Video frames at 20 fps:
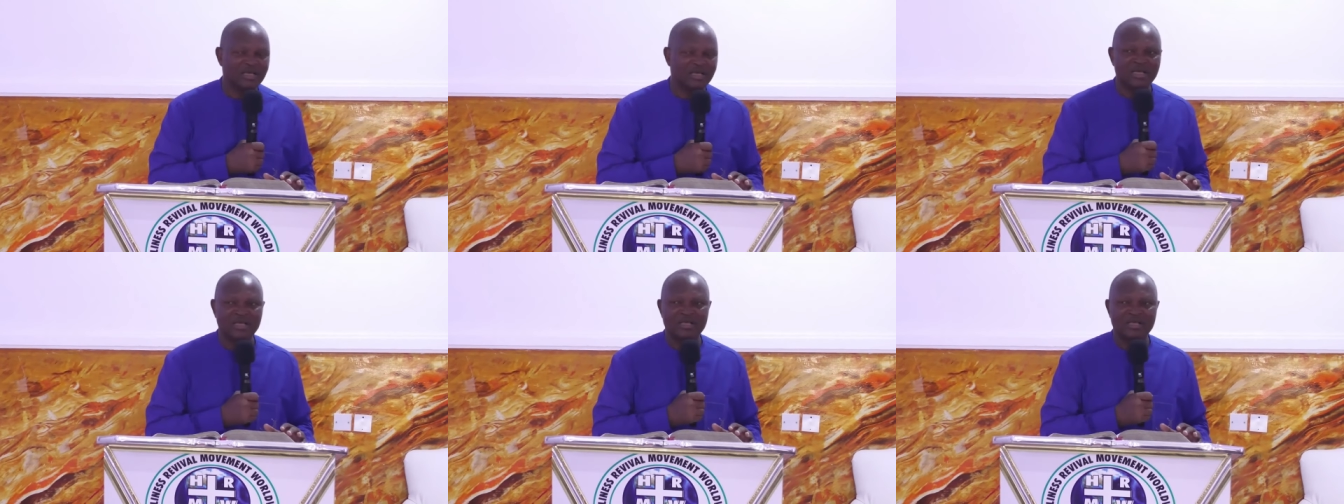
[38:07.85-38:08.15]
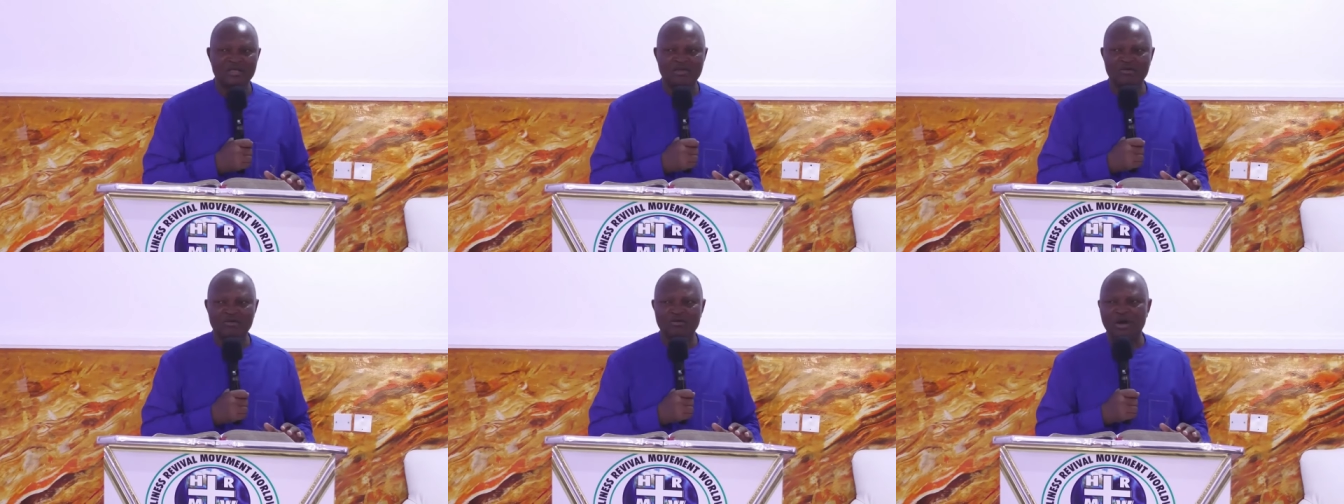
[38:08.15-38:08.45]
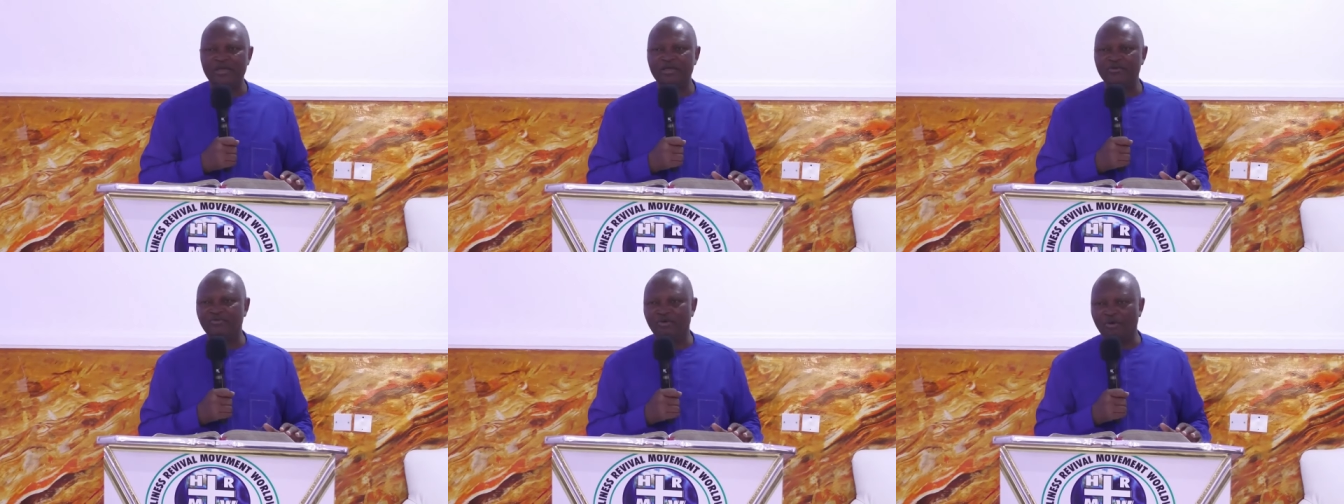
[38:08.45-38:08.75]
You are
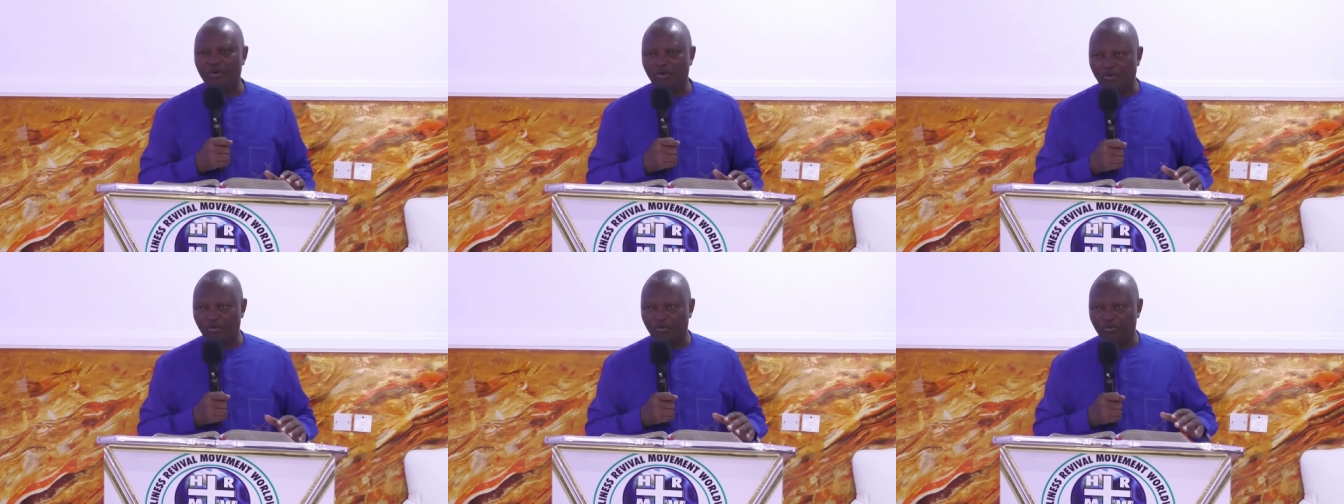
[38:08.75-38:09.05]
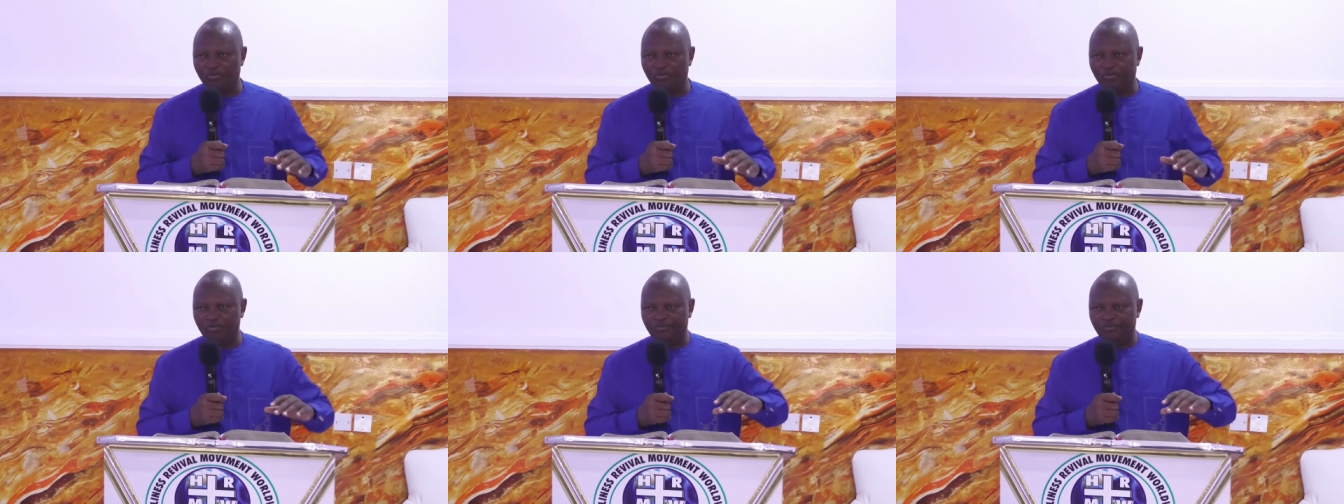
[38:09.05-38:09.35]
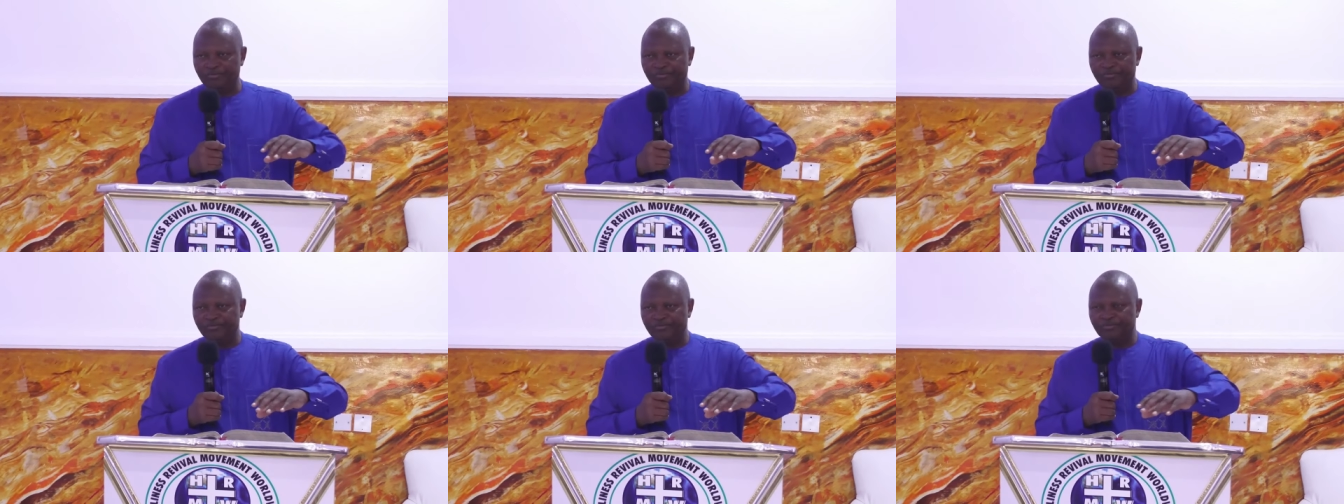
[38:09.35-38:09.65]
evil.
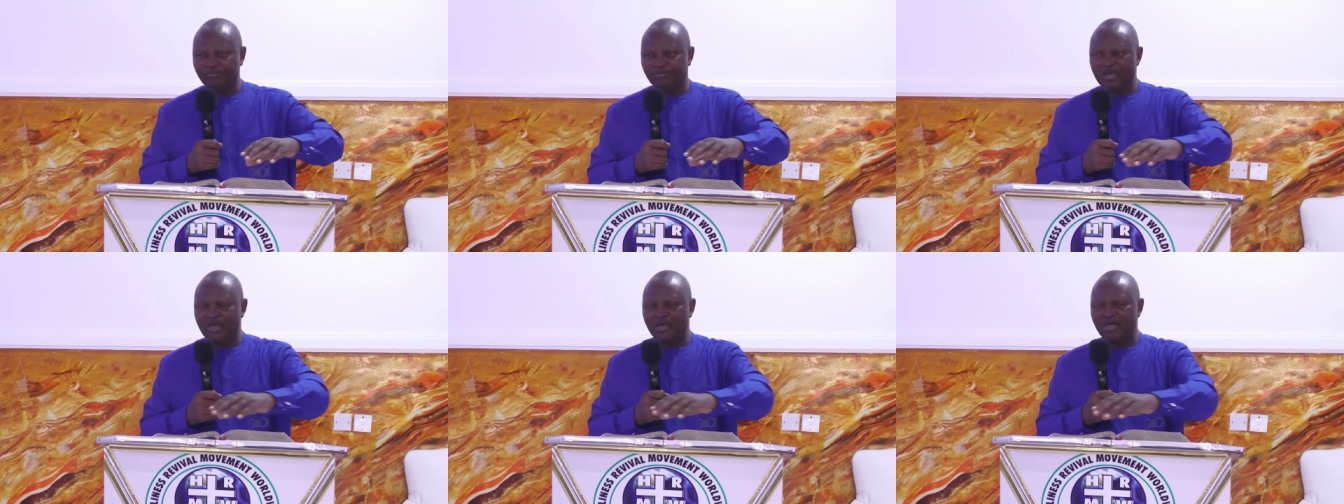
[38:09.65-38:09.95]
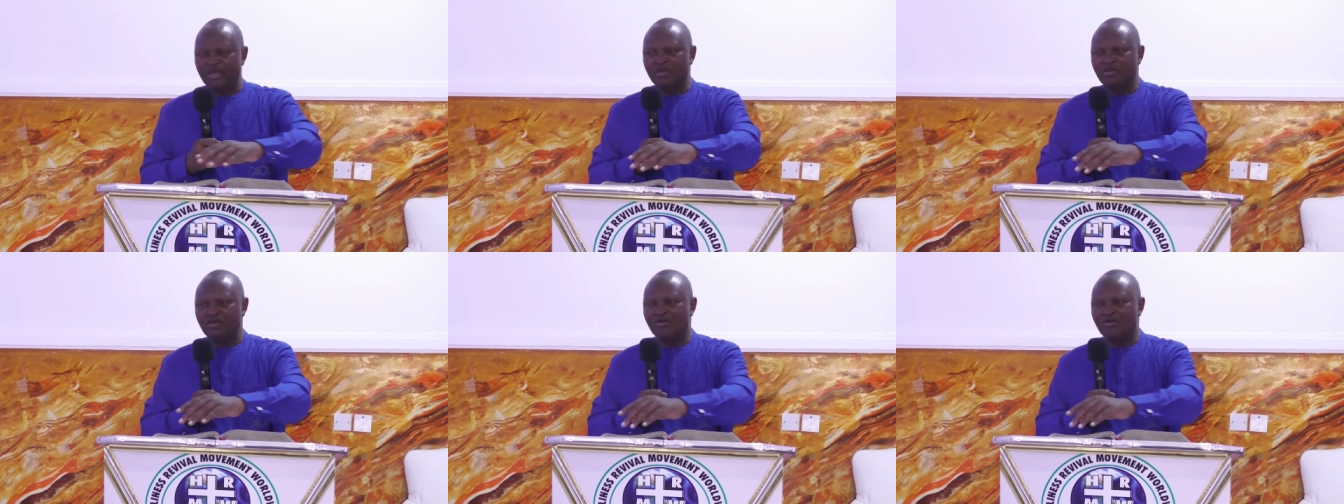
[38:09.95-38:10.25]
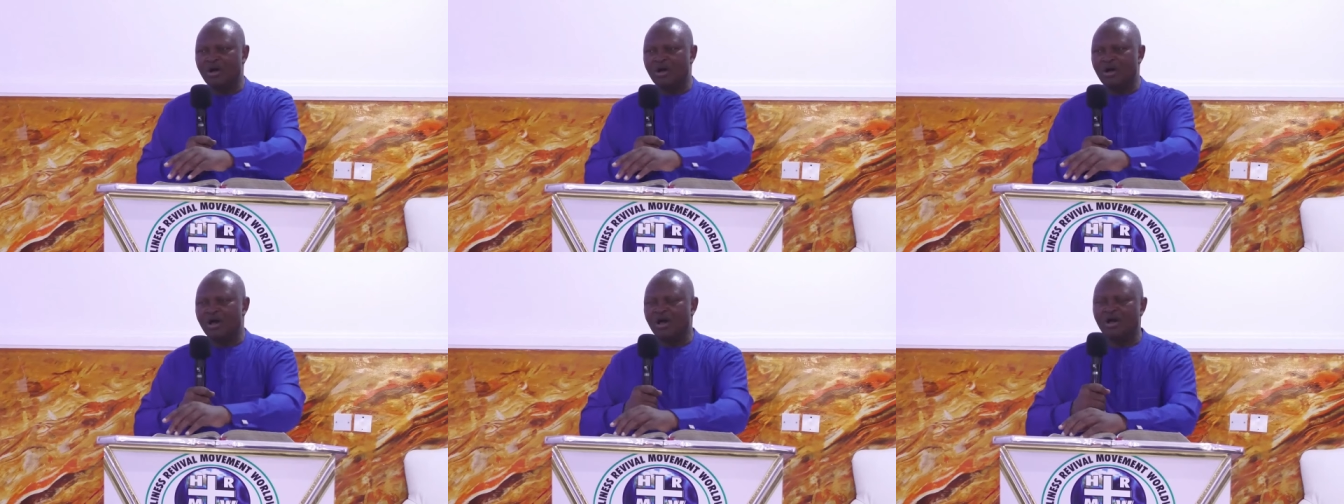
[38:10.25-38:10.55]
You
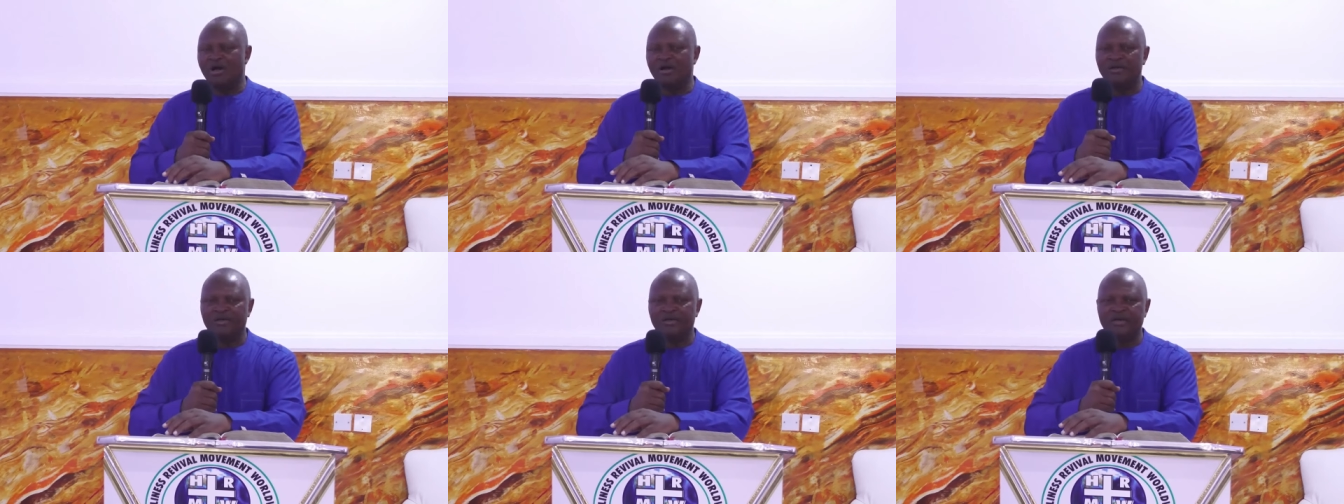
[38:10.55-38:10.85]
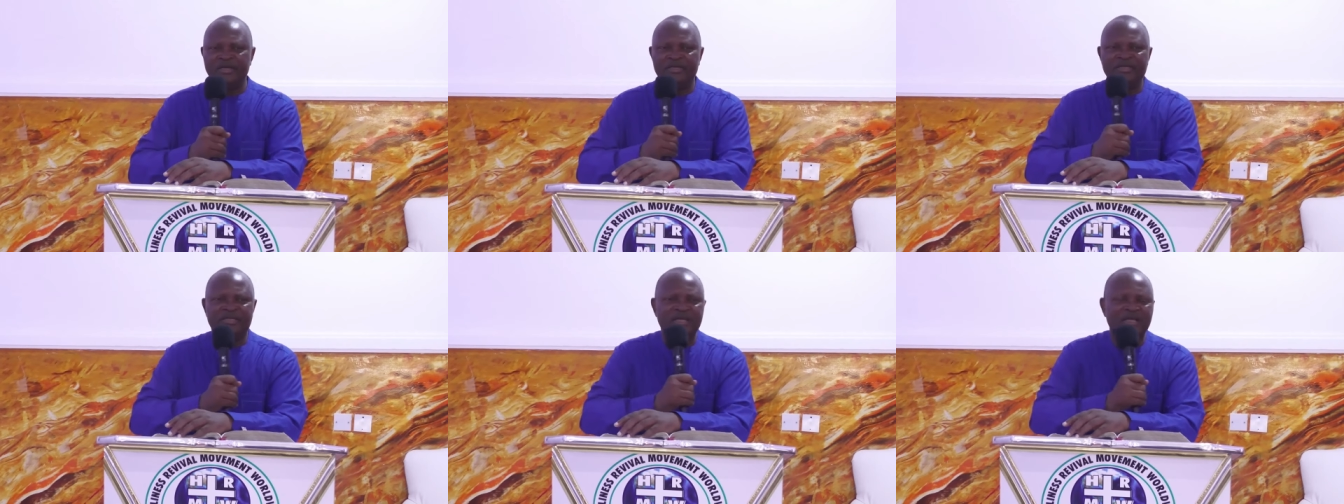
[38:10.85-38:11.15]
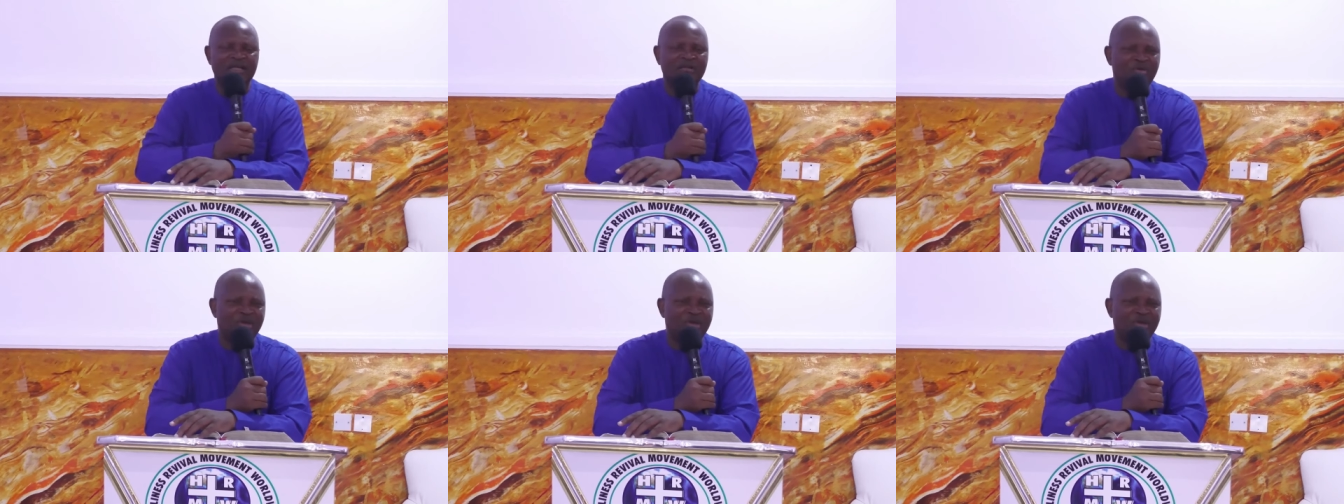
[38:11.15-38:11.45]
are a
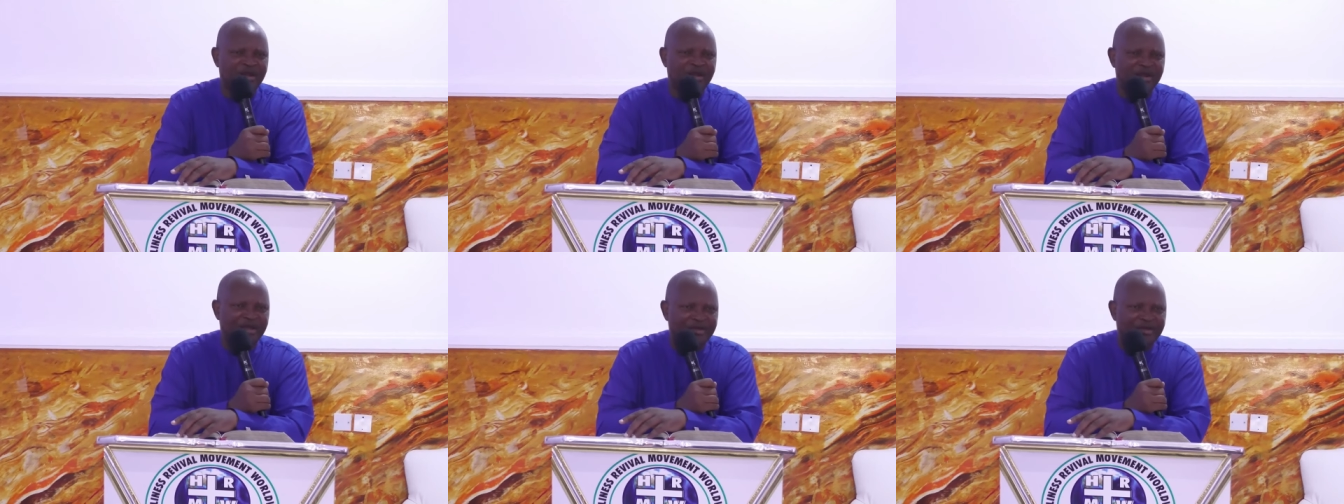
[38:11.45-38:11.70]
talebearer.